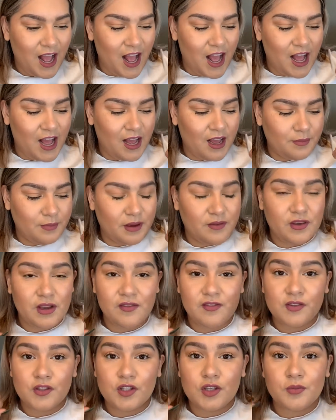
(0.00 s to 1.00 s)
If you
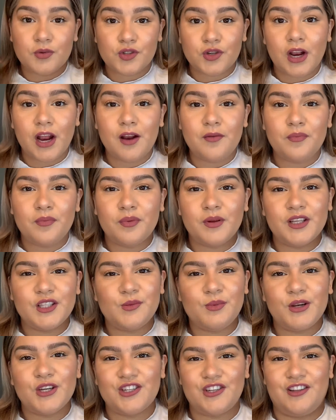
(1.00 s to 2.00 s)
haven't subscribed, please
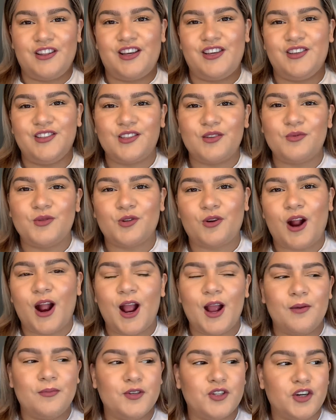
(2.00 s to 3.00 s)
make sure that you
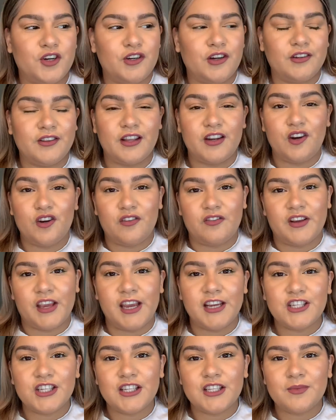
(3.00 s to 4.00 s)
subscribe. Turn on the
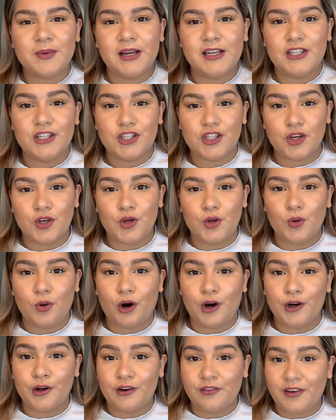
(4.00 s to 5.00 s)
notifications button so you
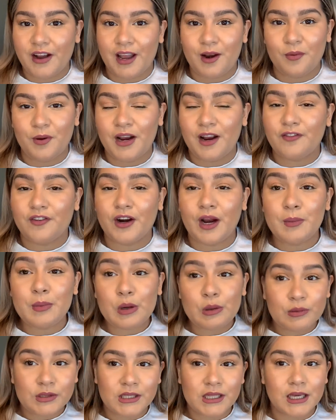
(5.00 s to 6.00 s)
are notified whenever I
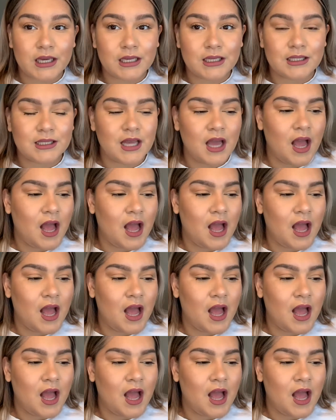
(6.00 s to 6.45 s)
post things.